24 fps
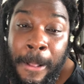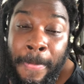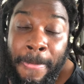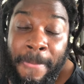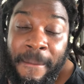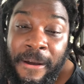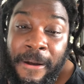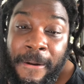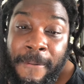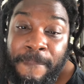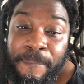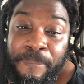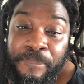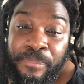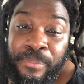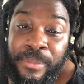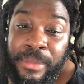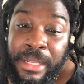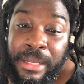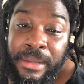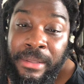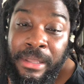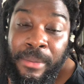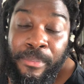
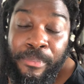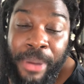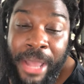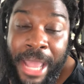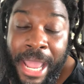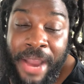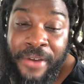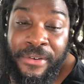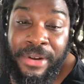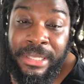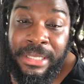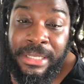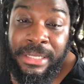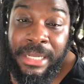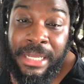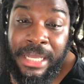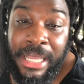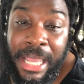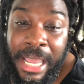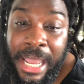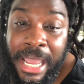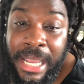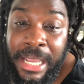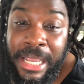the parents and the
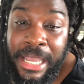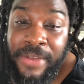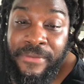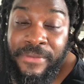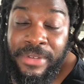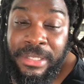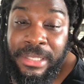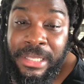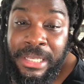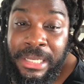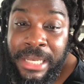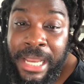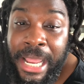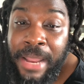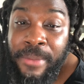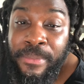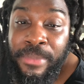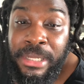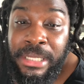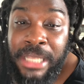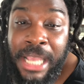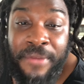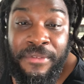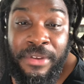caregivers, the
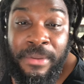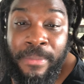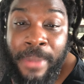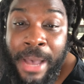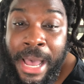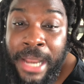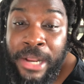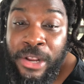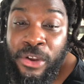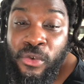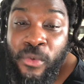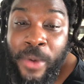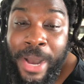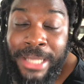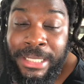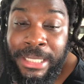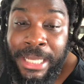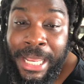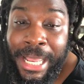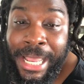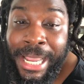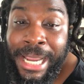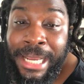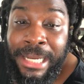neighbors, everybody who has
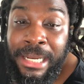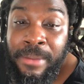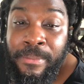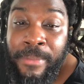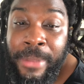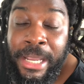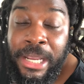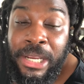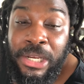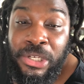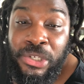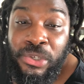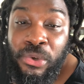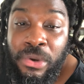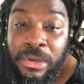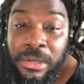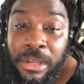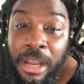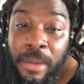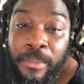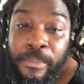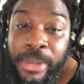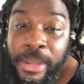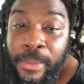a hand in making sure
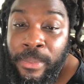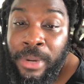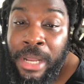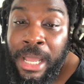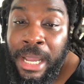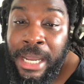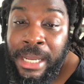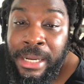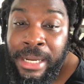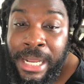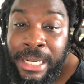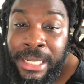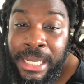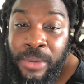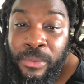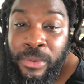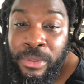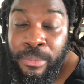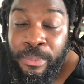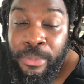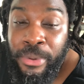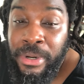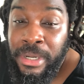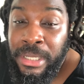young people are connected
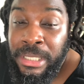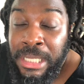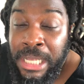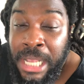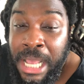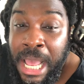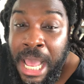with books.